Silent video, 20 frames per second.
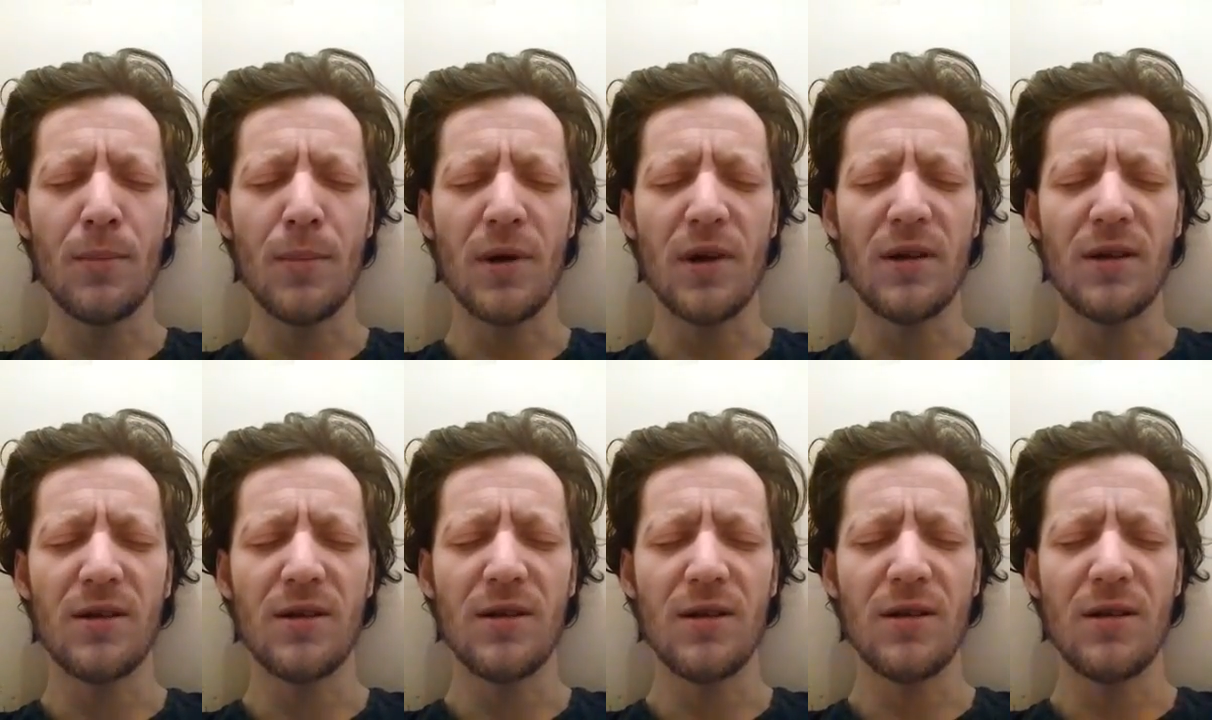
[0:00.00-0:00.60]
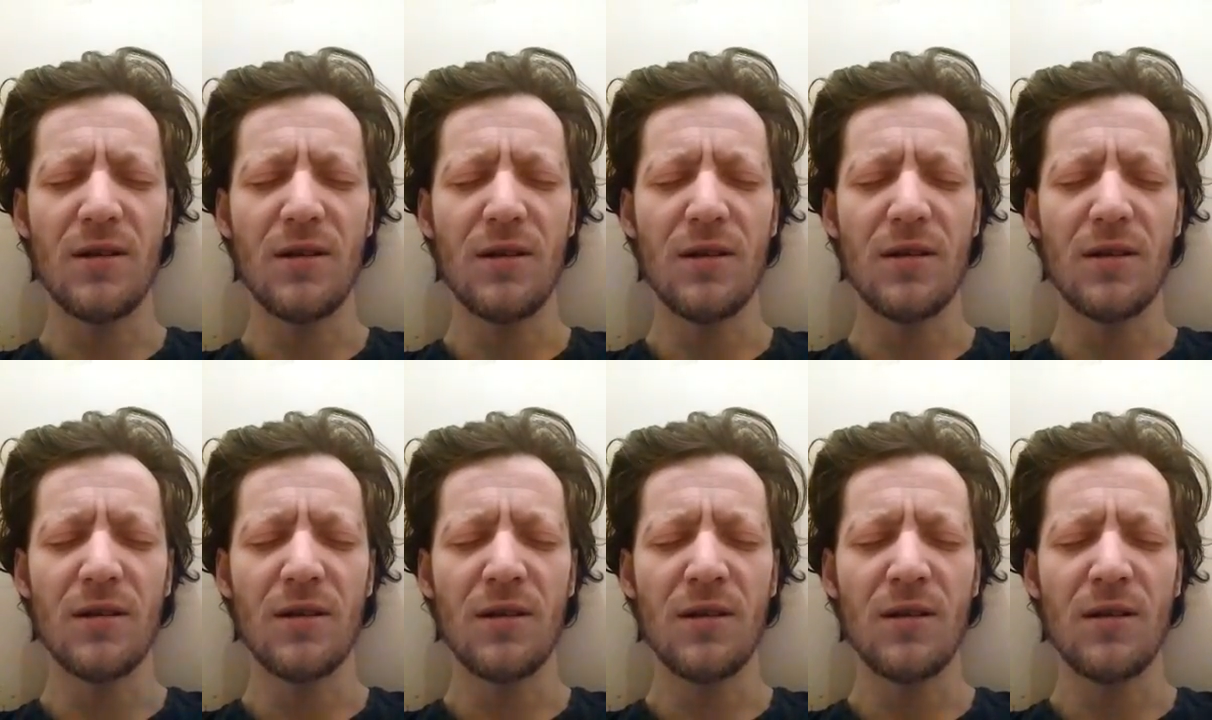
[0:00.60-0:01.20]
But
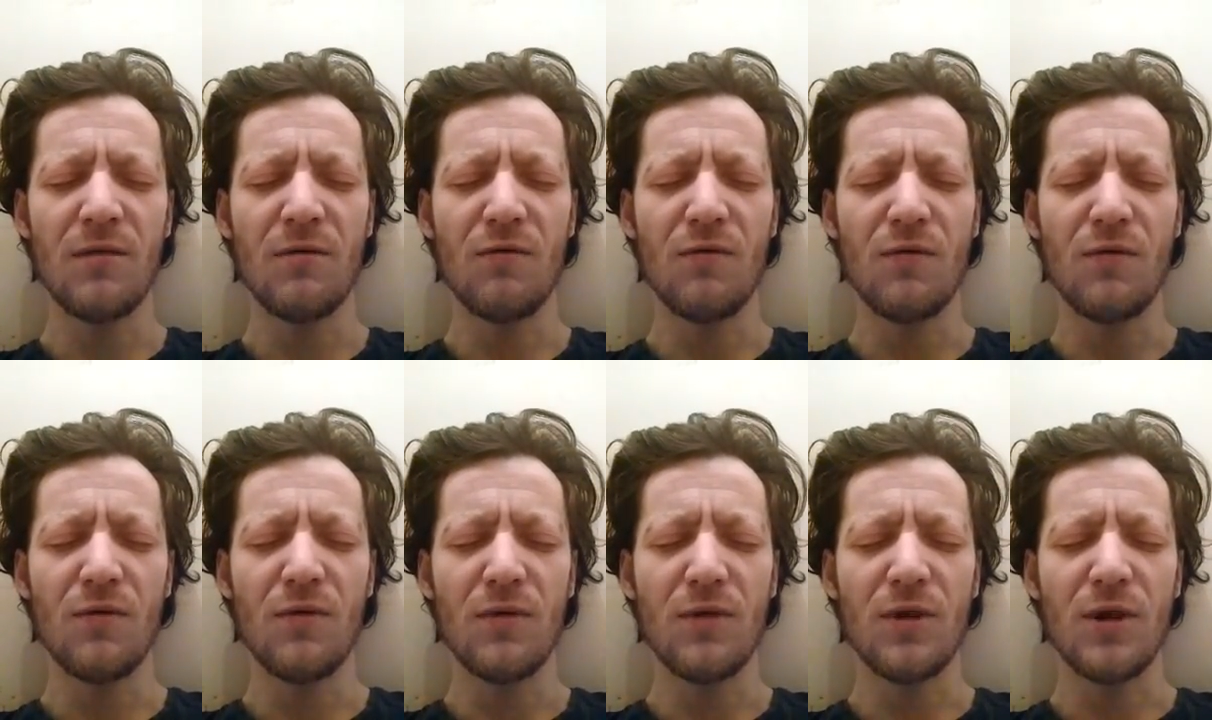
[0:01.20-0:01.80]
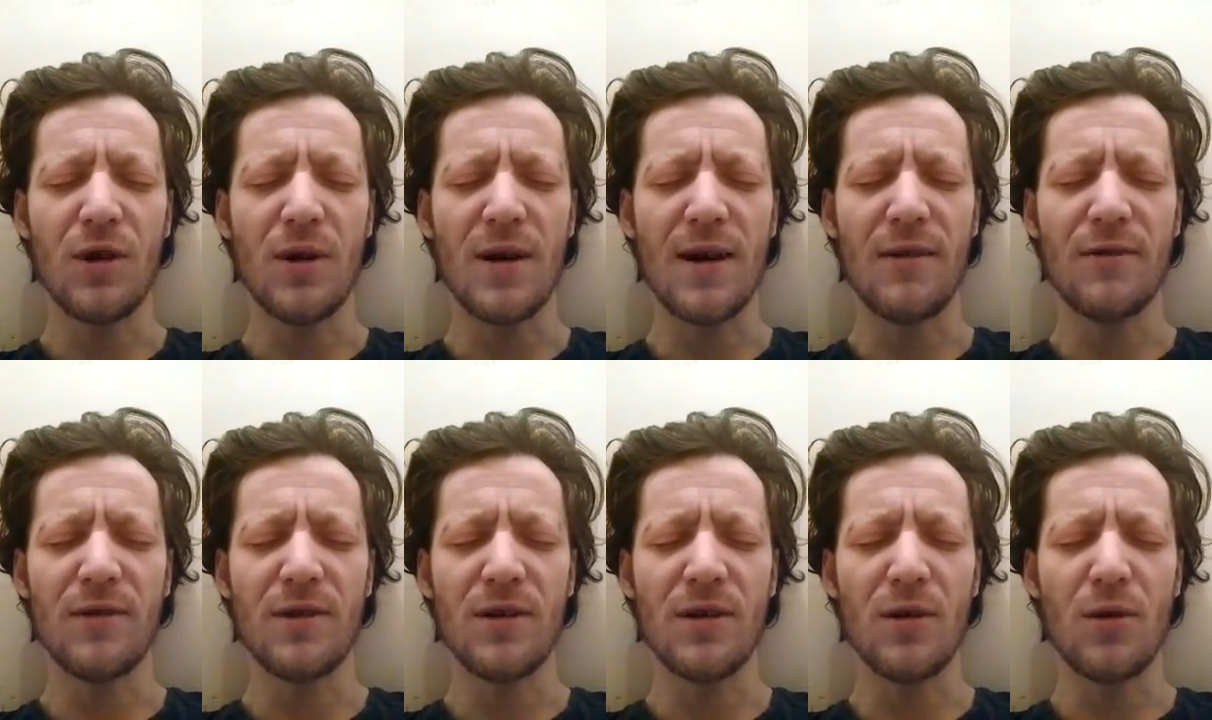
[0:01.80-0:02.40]
you
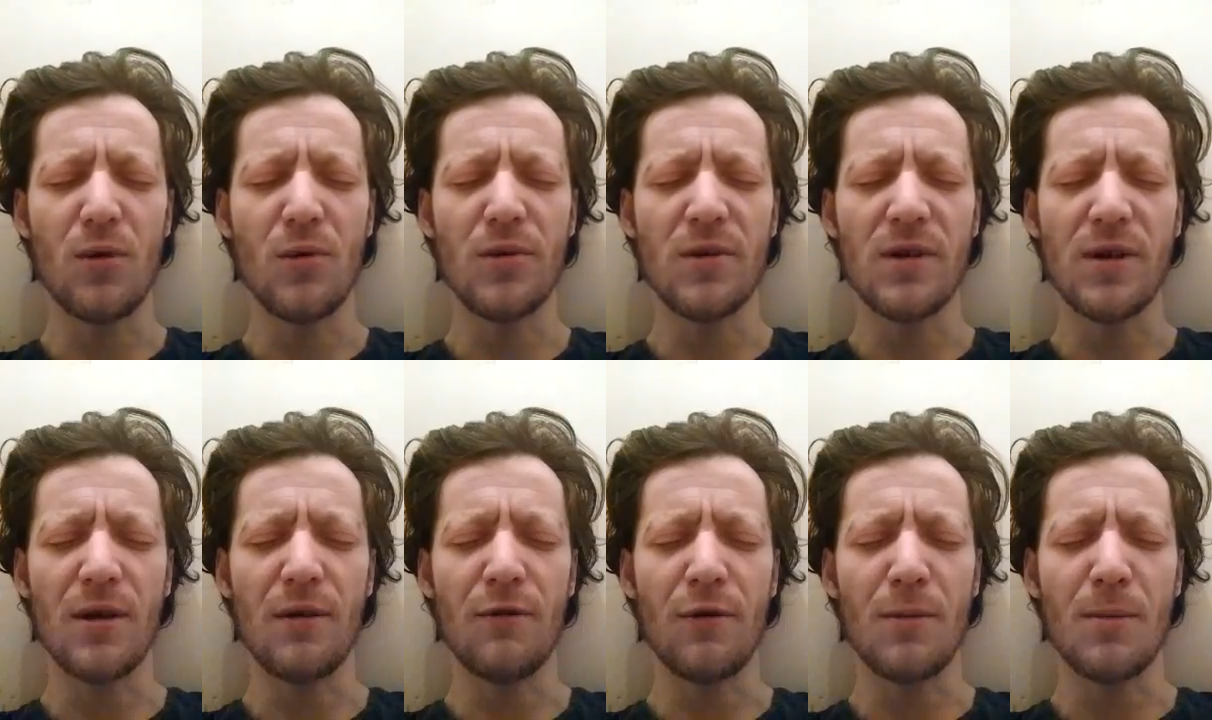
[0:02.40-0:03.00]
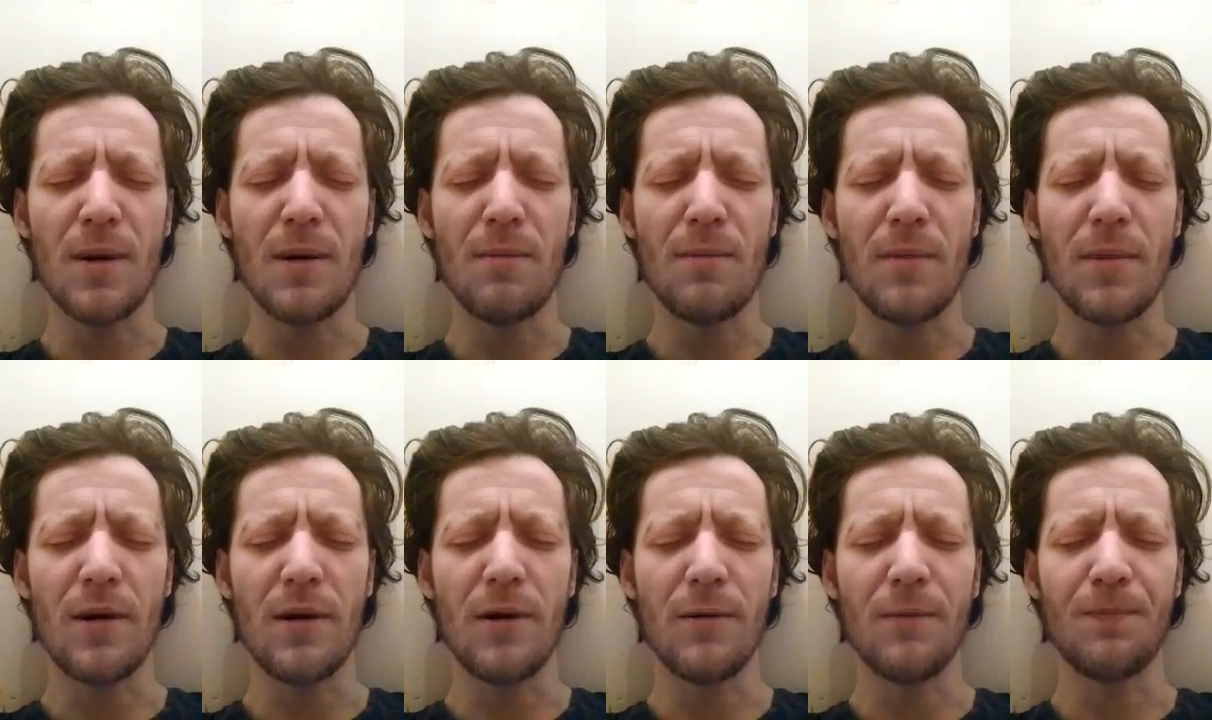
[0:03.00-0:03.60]
have to also
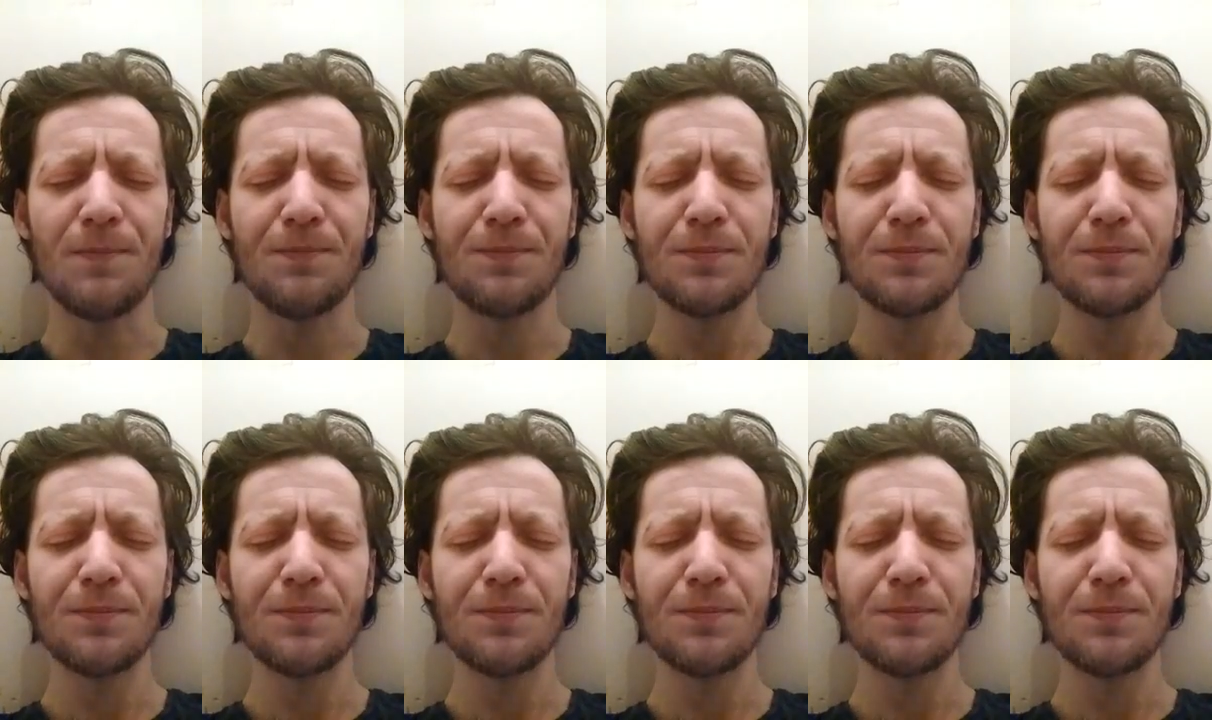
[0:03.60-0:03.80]
remember